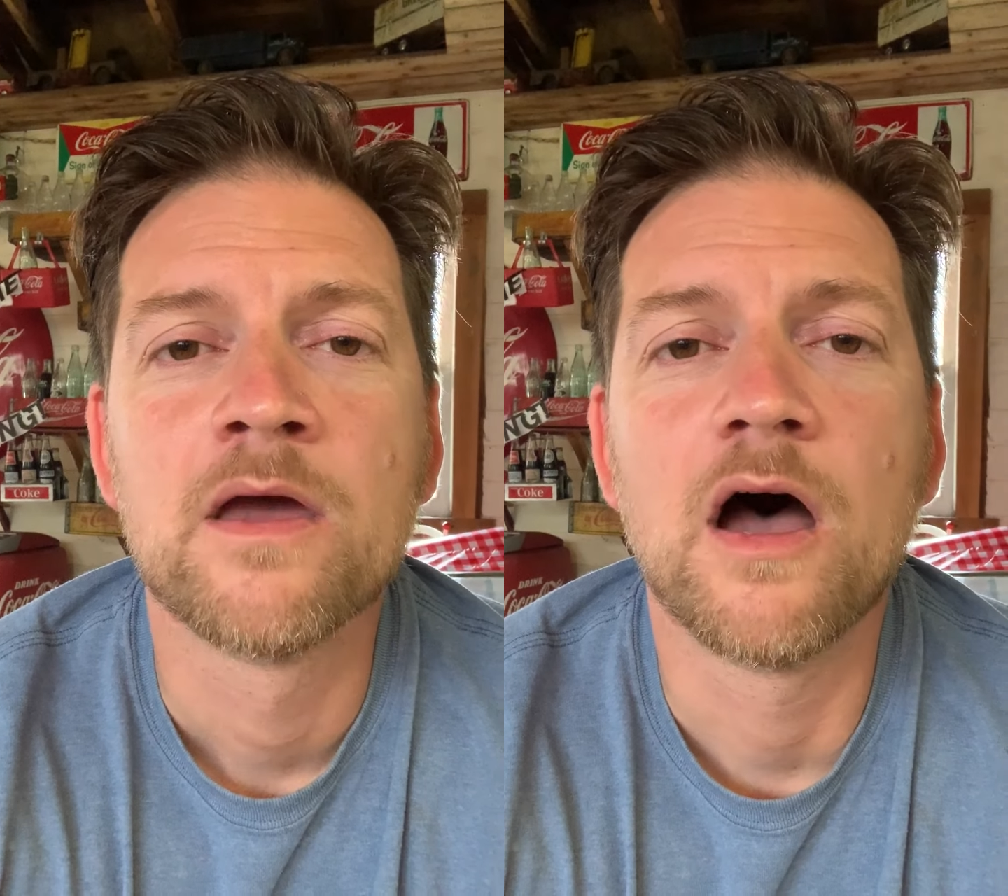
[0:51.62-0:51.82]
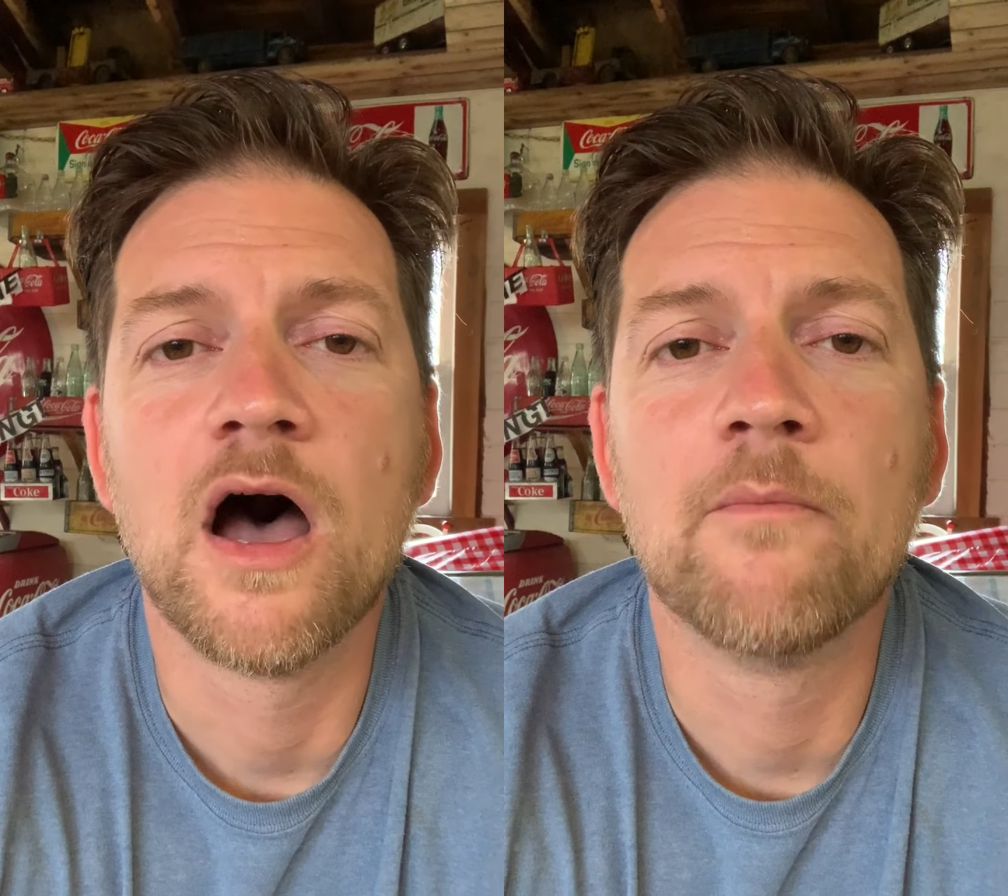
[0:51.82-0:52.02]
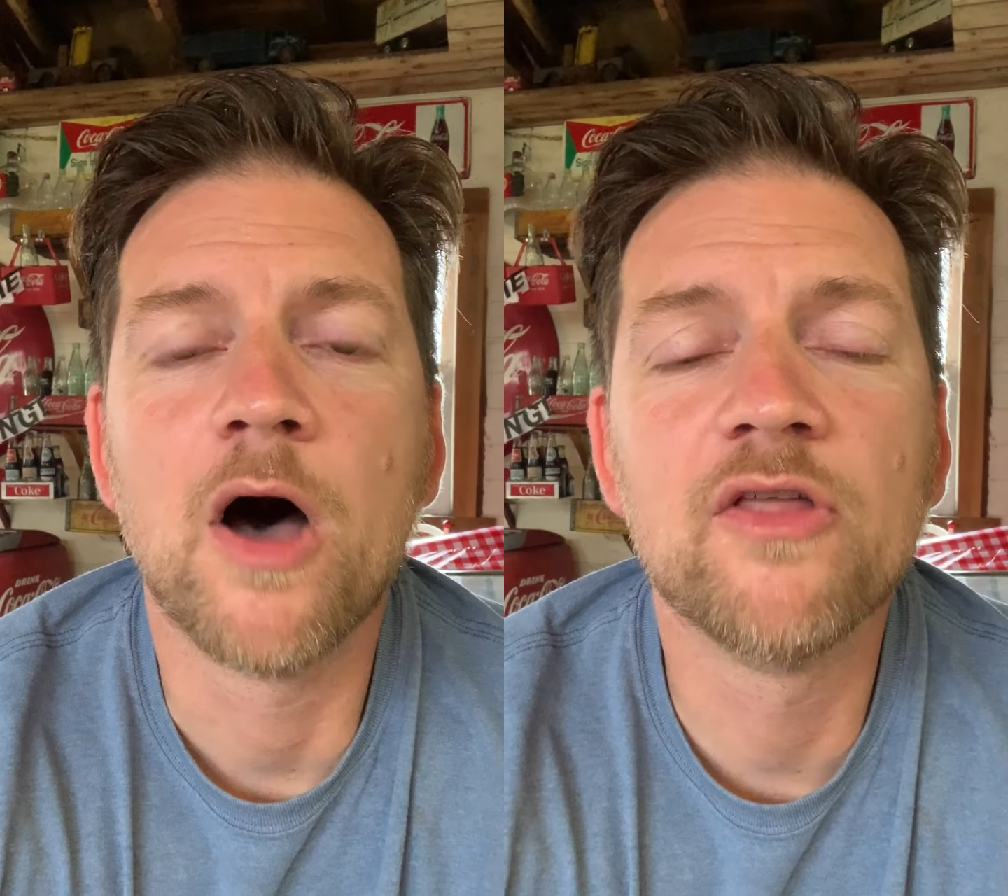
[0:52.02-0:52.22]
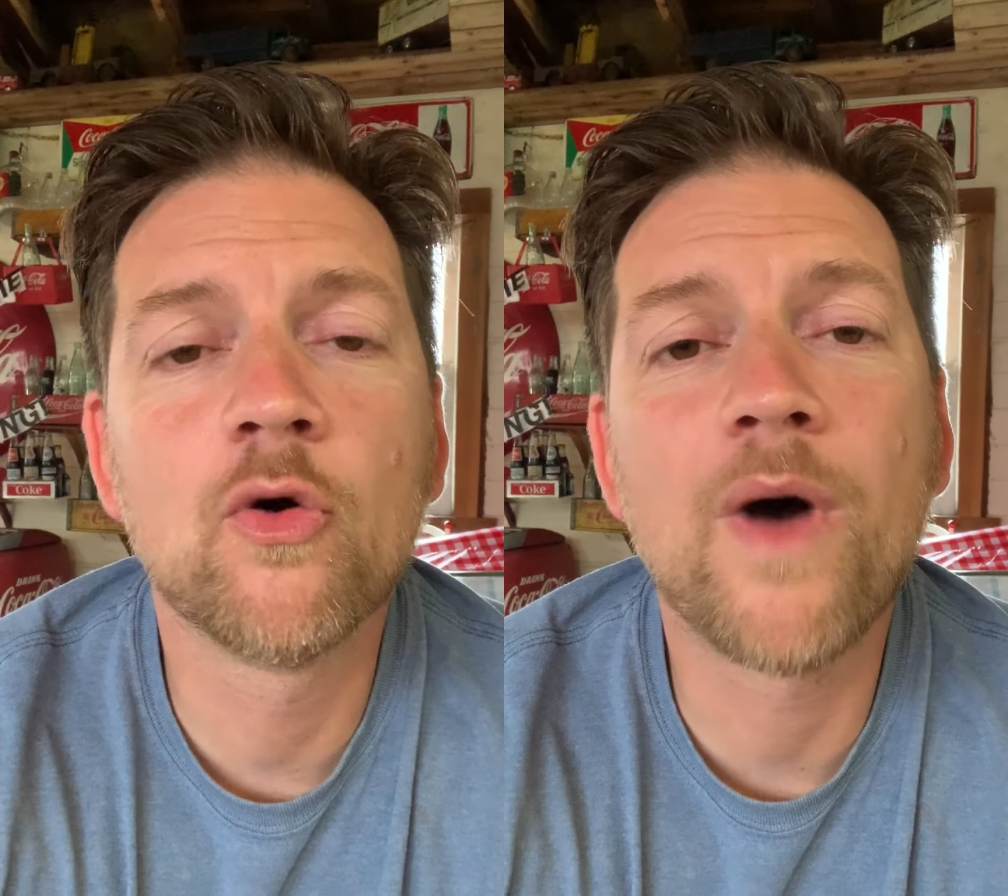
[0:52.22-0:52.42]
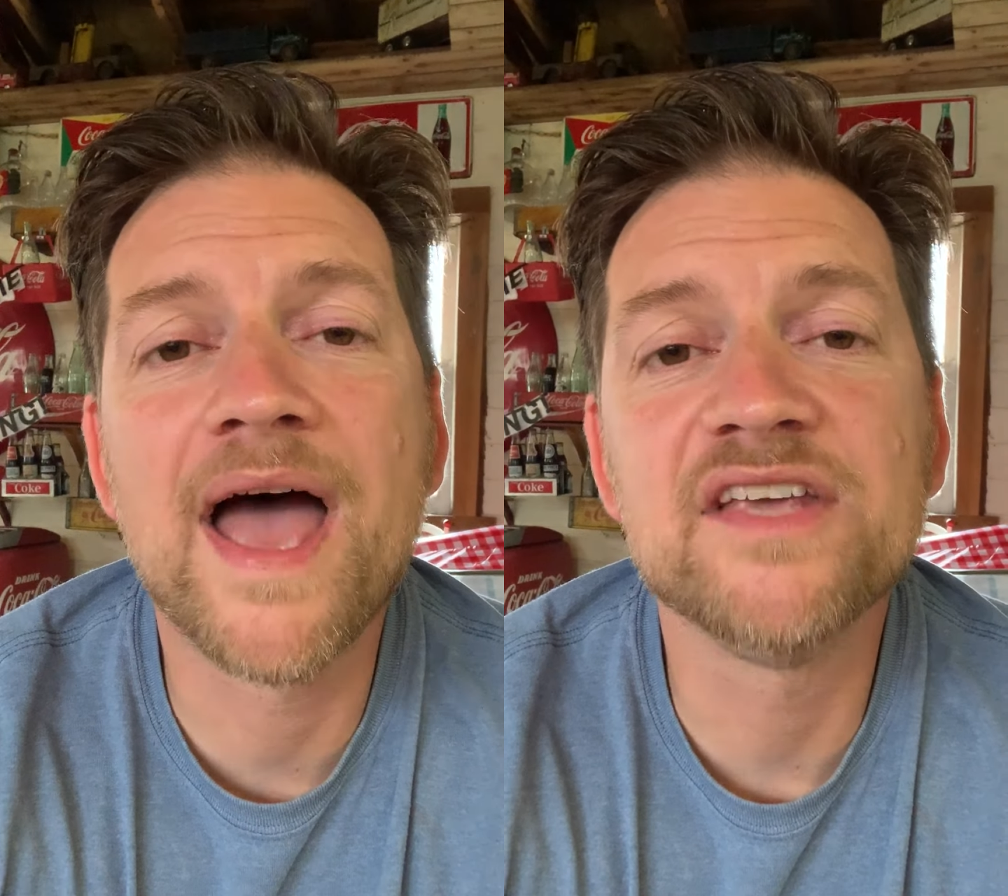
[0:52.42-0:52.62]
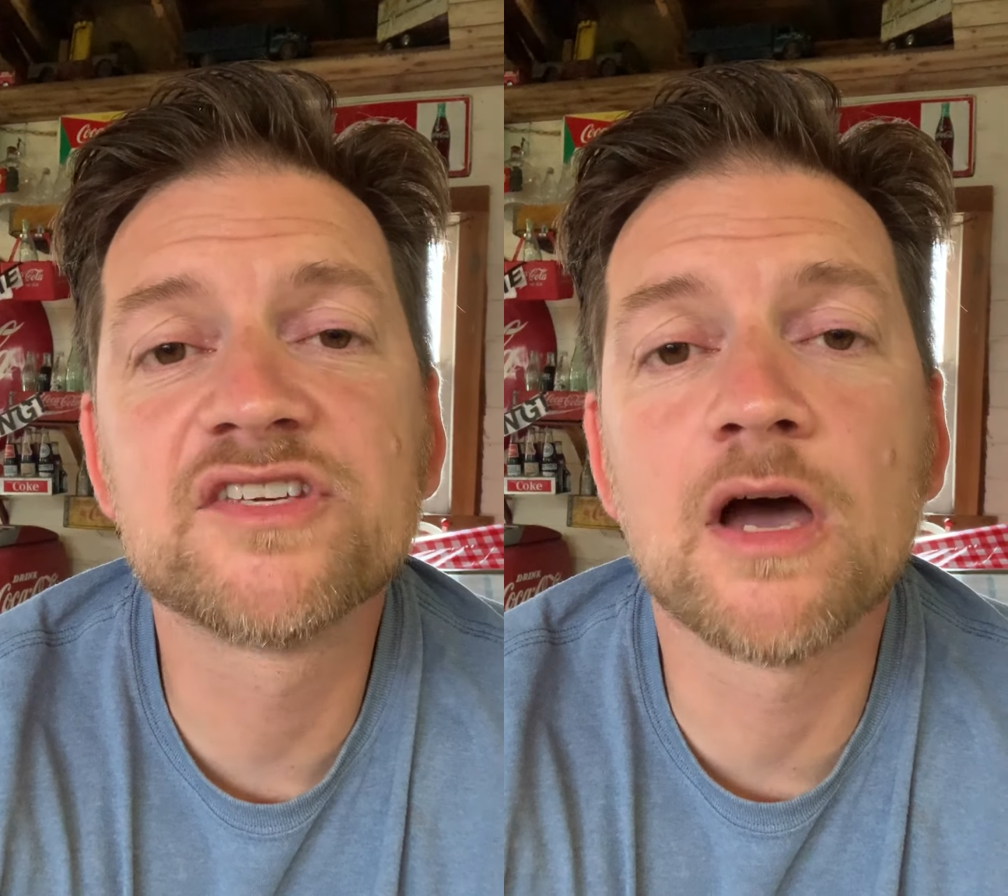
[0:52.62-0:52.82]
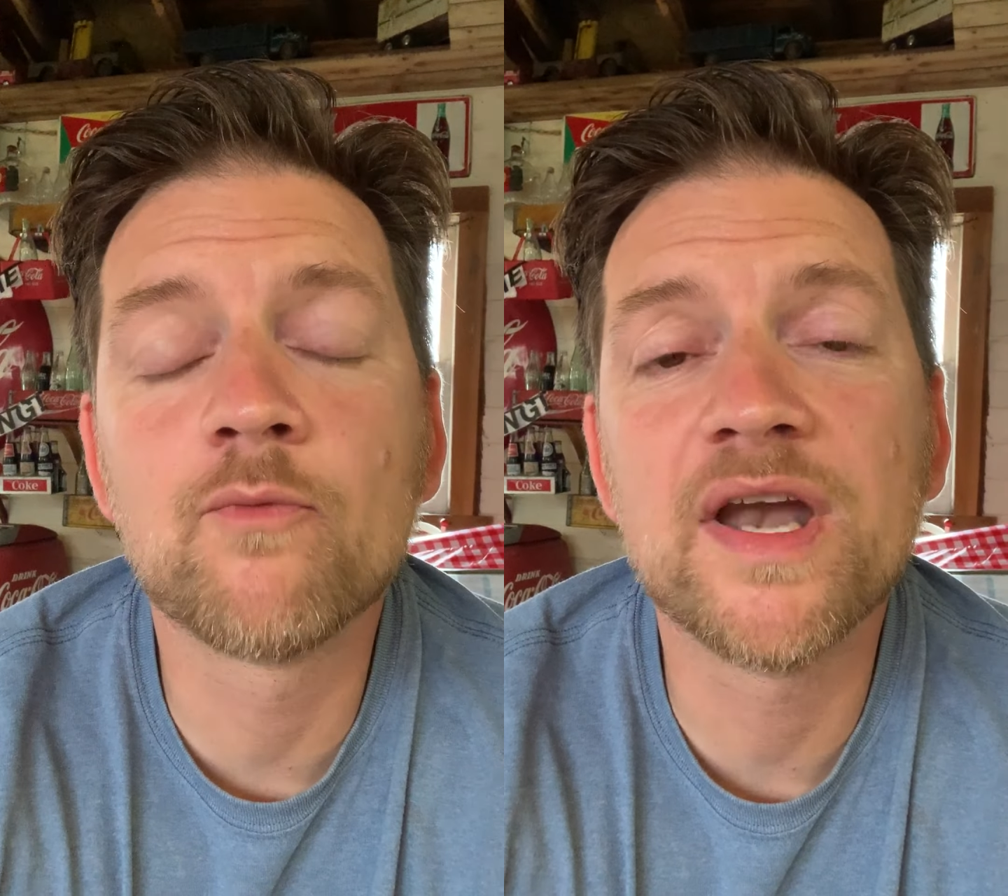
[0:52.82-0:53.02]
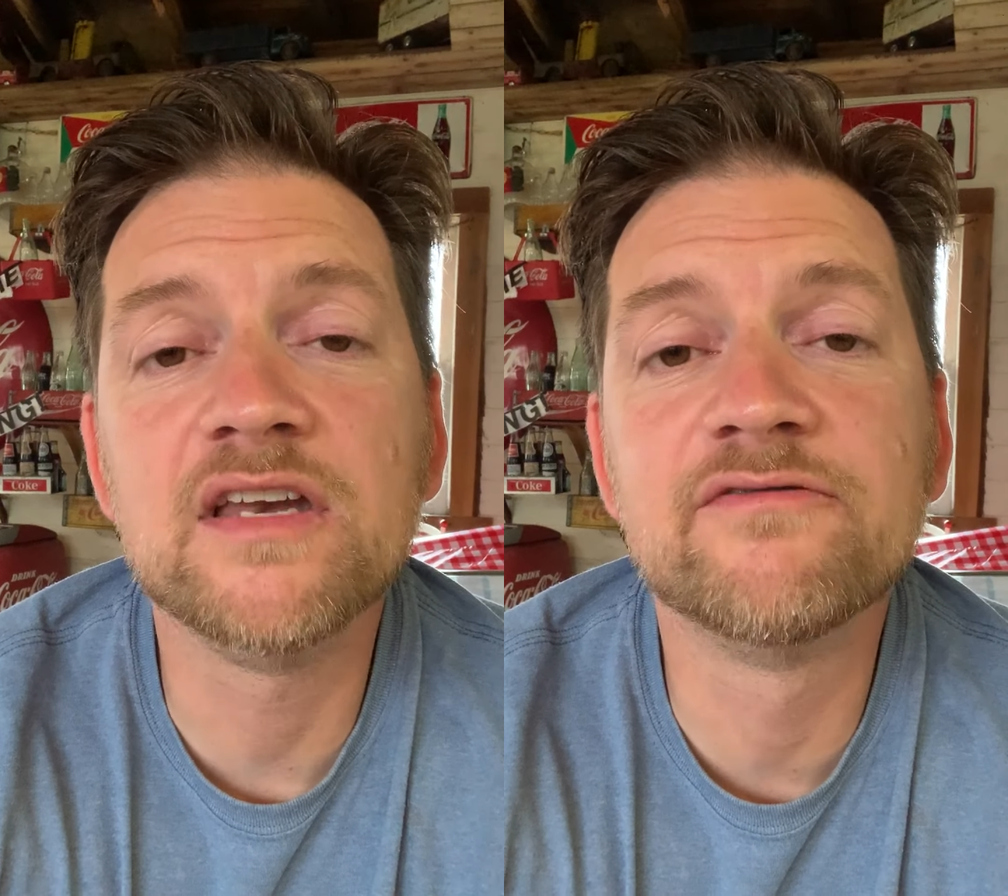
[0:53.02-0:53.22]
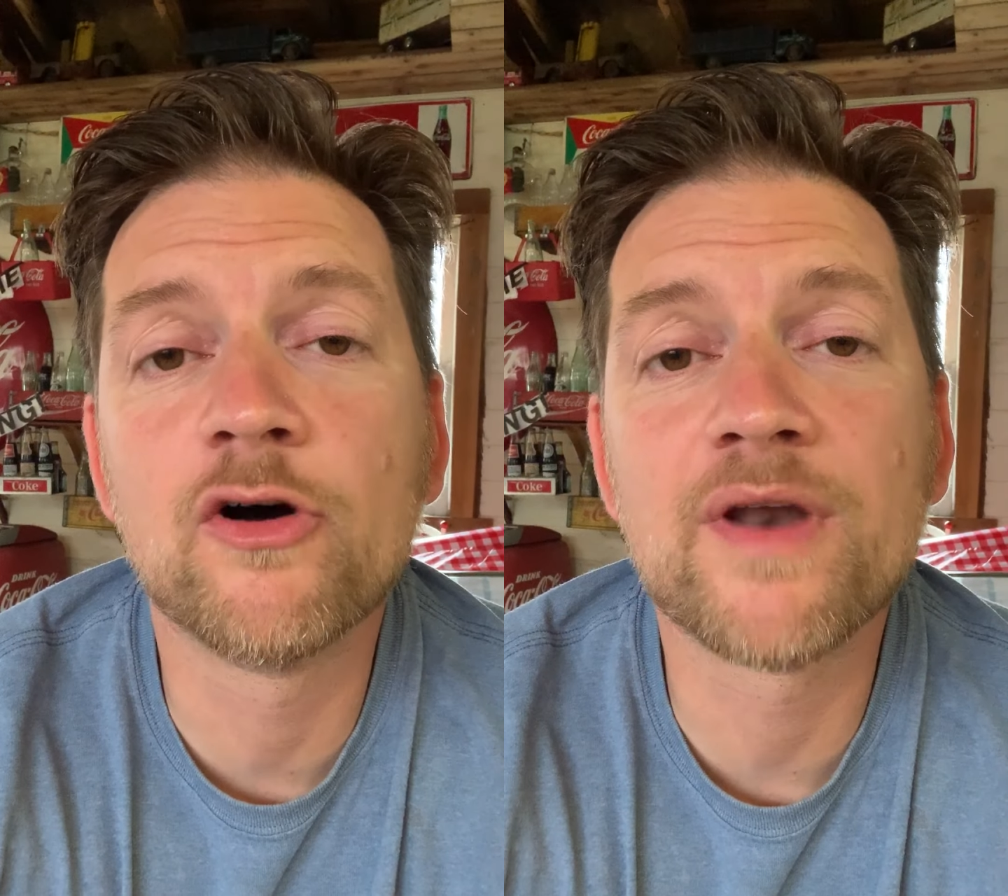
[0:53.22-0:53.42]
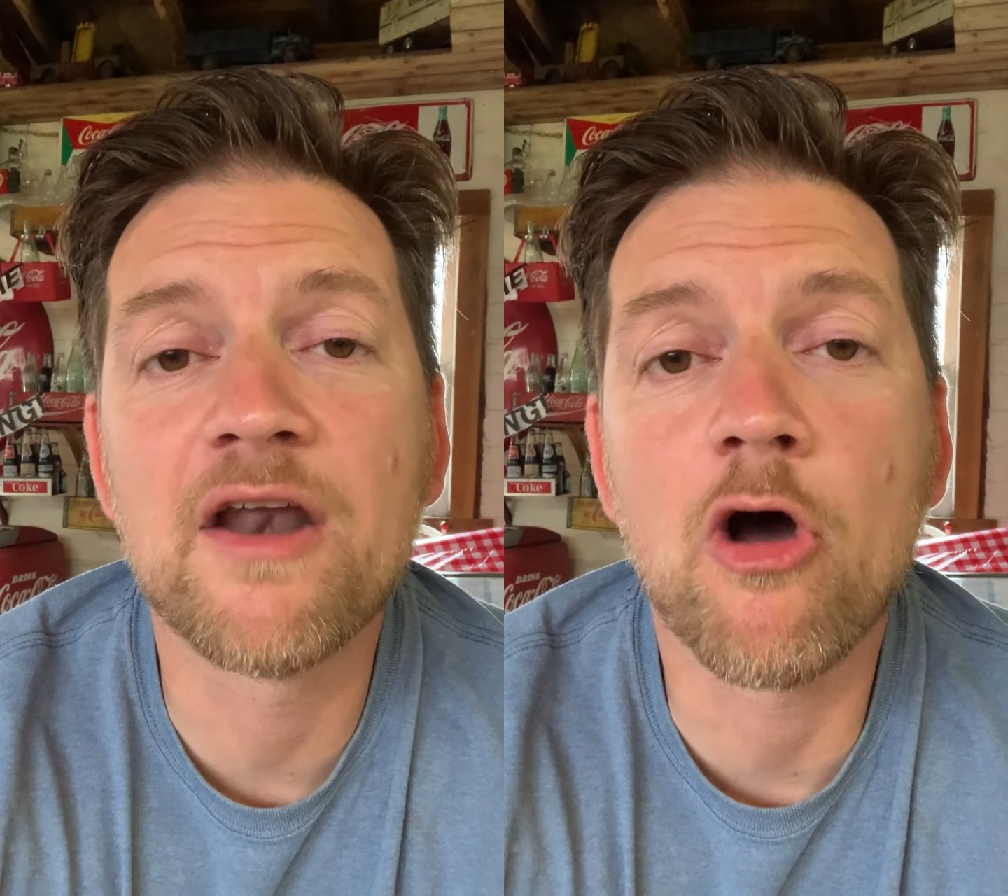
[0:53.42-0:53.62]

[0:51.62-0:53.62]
Um, otherwise, come ready to vote